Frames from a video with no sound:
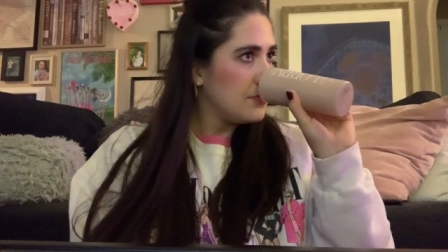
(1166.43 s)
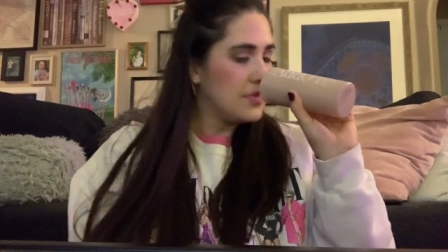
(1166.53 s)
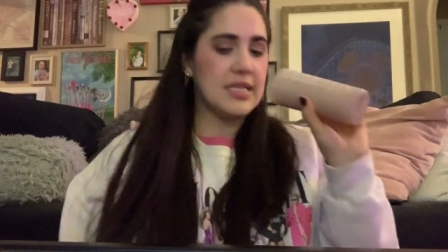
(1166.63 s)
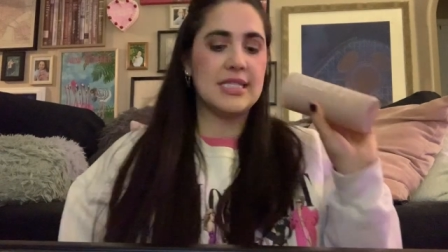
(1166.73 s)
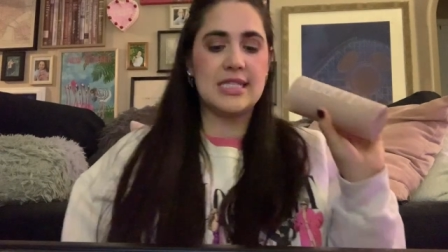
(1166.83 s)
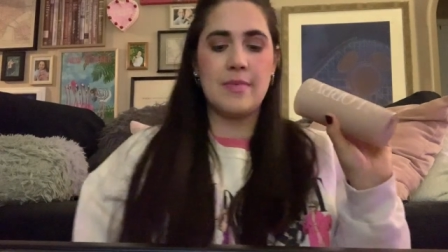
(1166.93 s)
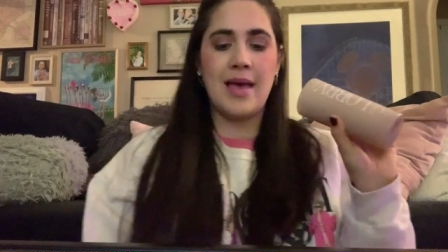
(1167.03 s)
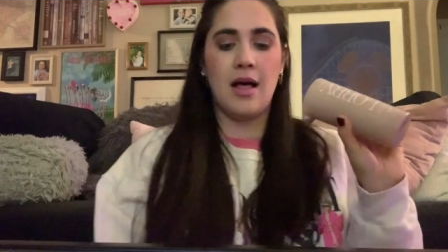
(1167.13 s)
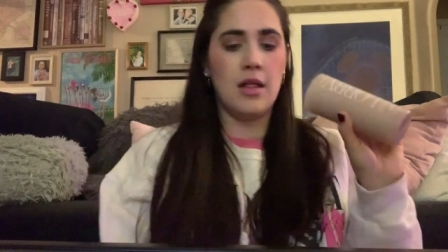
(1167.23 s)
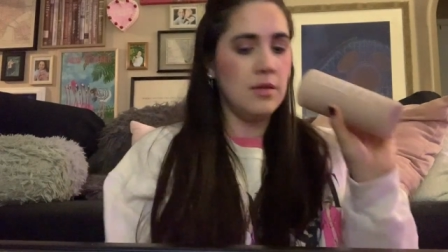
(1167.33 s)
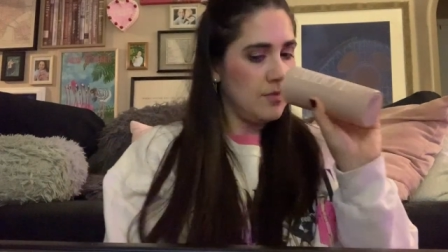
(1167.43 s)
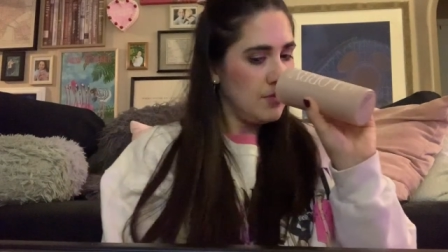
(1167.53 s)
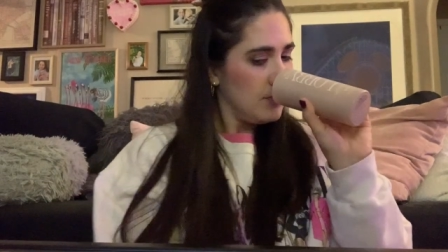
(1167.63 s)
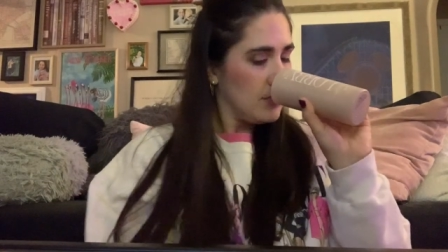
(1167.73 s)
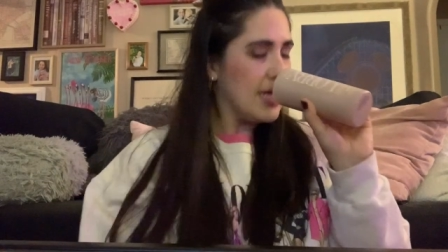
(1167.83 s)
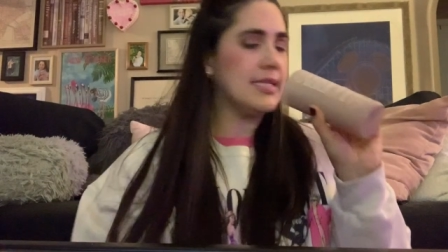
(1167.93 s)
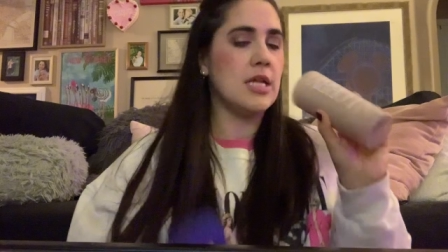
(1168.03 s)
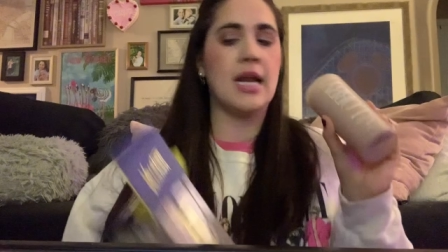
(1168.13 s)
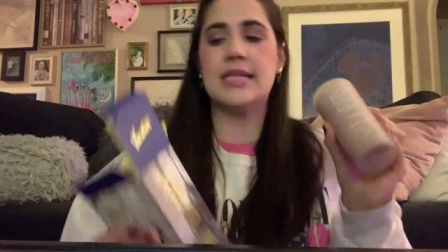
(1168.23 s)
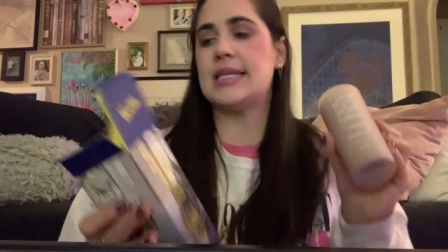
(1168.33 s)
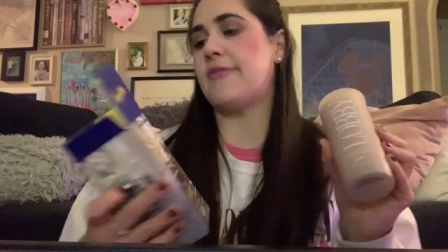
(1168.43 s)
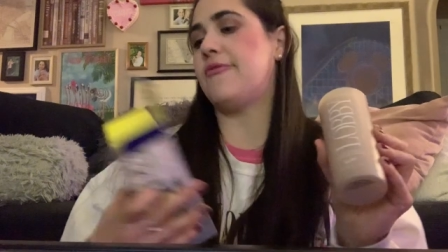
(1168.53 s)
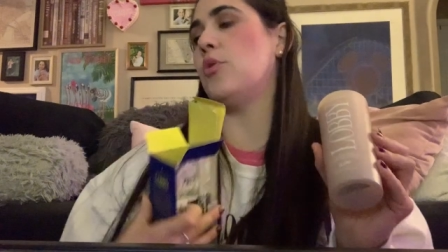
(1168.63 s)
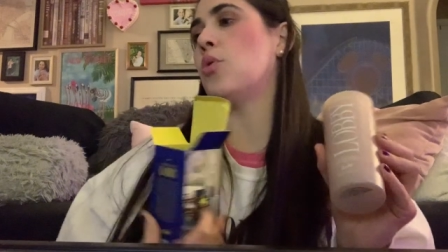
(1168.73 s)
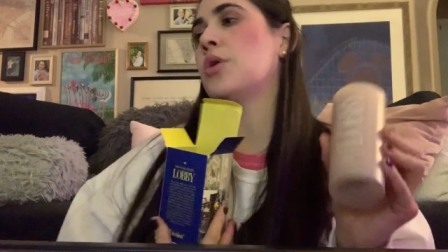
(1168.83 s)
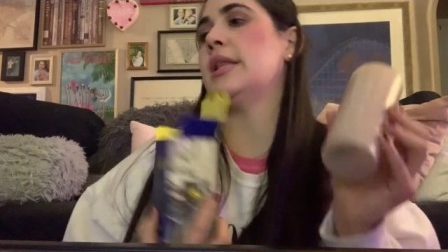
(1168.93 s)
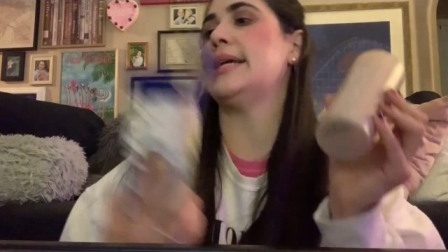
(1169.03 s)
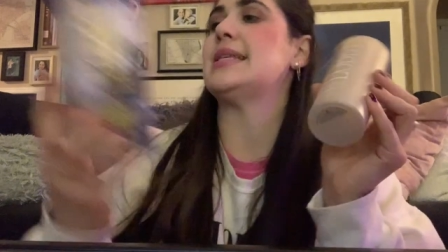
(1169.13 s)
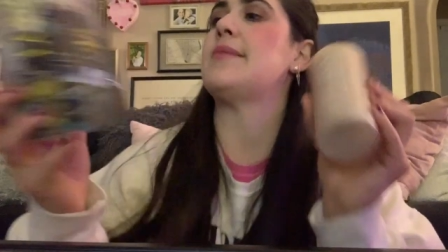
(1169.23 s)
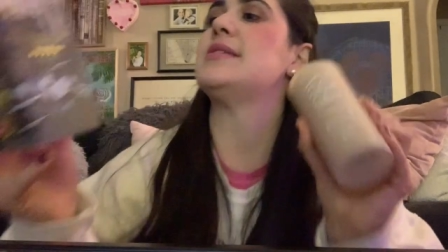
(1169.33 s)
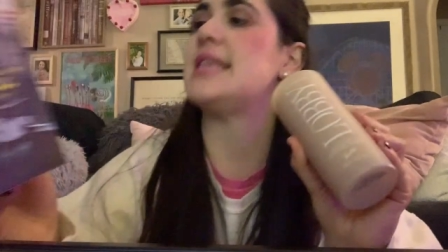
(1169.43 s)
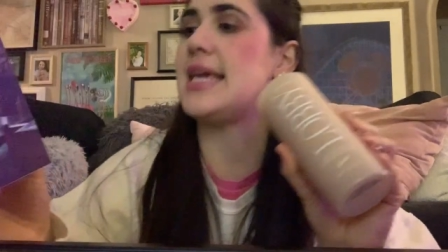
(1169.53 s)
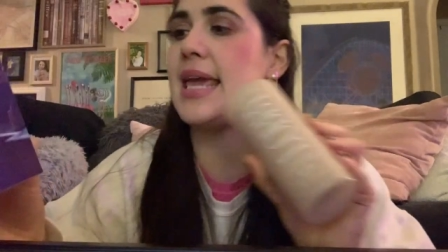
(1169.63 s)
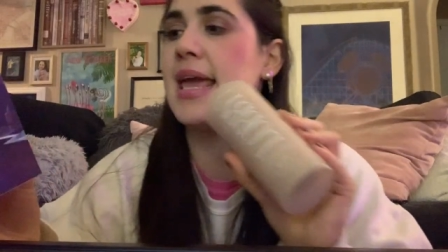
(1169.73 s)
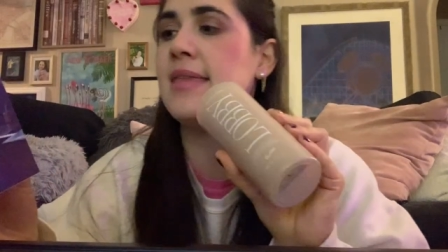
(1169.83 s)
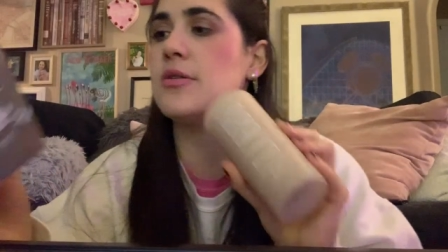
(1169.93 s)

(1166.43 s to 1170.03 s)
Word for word: The smell is not as like florally as I was thinking.